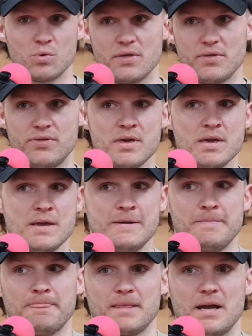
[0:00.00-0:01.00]
with
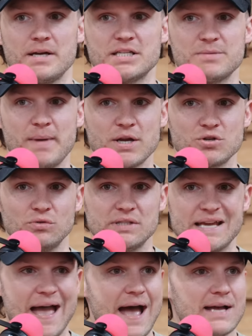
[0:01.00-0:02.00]
a
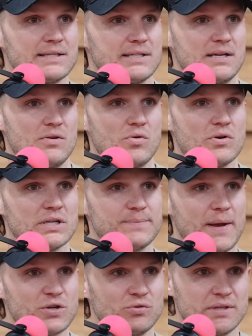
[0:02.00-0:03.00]
specialty ask or a
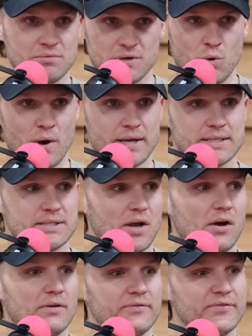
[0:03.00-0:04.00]
specialty request
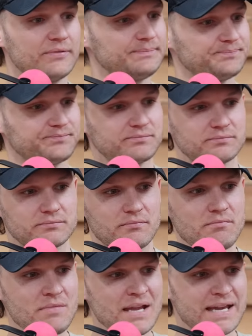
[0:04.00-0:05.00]
of
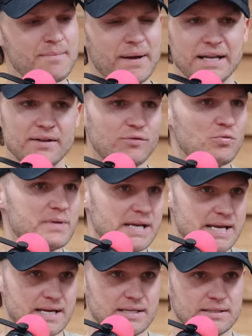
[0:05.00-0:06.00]
competitive
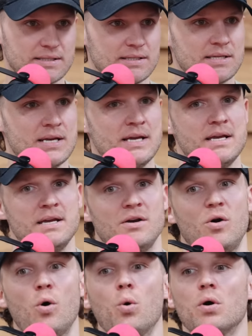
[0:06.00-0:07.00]
obedience
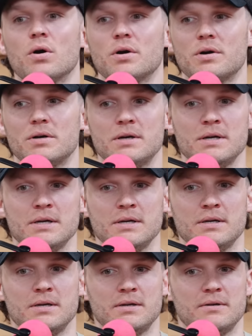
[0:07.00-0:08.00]
or
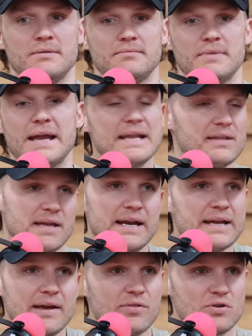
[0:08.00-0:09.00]

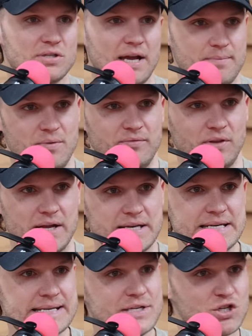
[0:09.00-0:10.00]
any other type of like
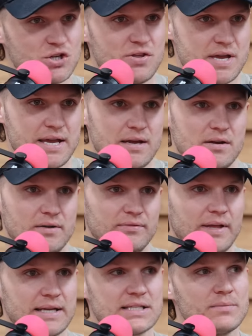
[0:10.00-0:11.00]
niche thing of
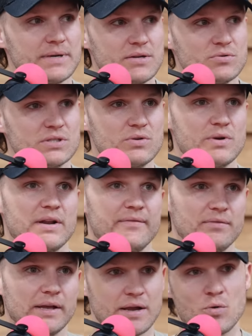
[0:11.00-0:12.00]
like somebody who's doing
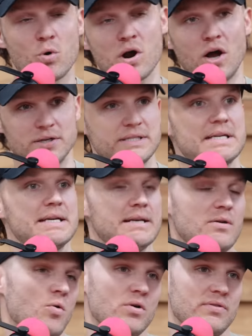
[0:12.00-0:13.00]
or hunting
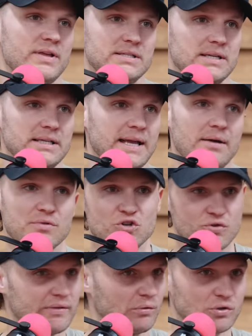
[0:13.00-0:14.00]
or things like that,
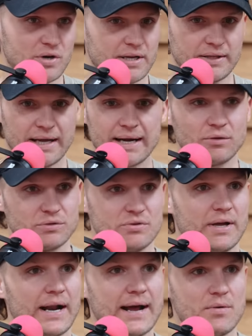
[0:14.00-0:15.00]
retrieval training. Like I don't do
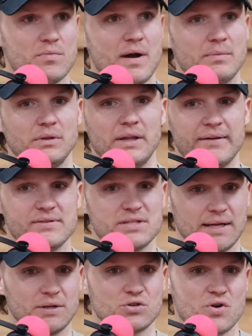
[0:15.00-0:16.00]
that. I'm a
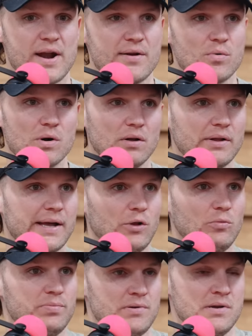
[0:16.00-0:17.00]
lifestyle trainer where I'll
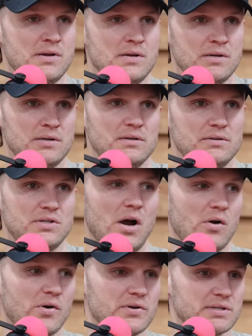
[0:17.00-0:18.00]
help
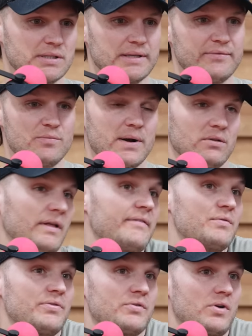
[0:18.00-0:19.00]
dog owners live a better life
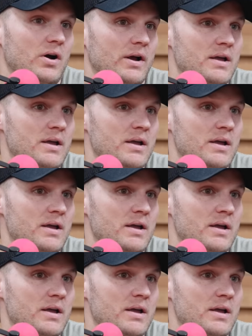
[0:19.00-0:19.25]
with their dog.